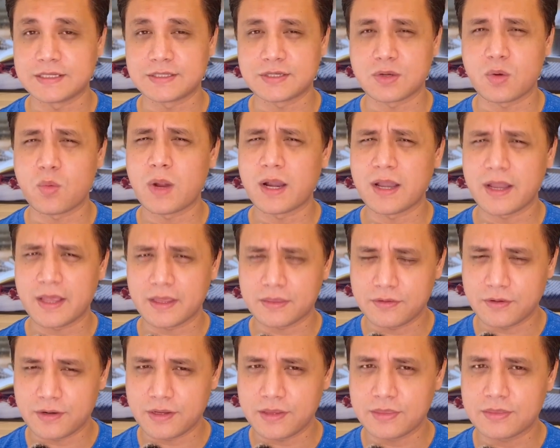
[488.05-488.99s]
So
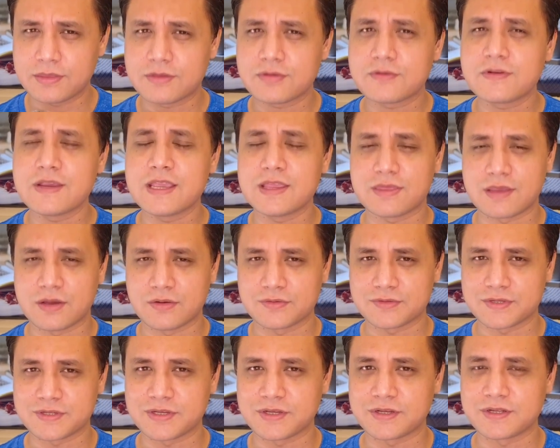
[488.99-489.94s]

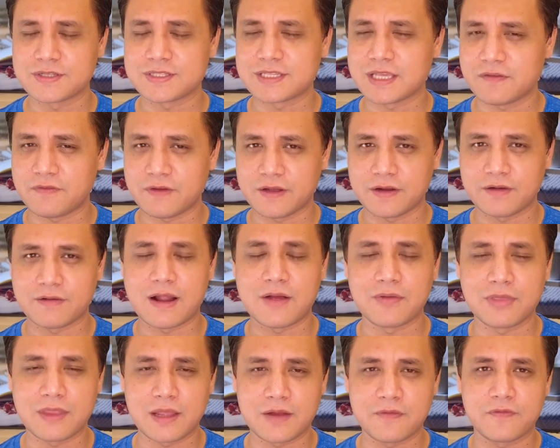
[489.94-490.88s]
1,33,000, you could say, if I
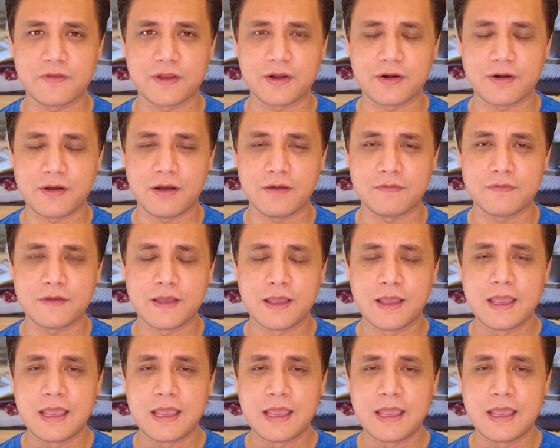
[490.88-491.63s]
round that figure off.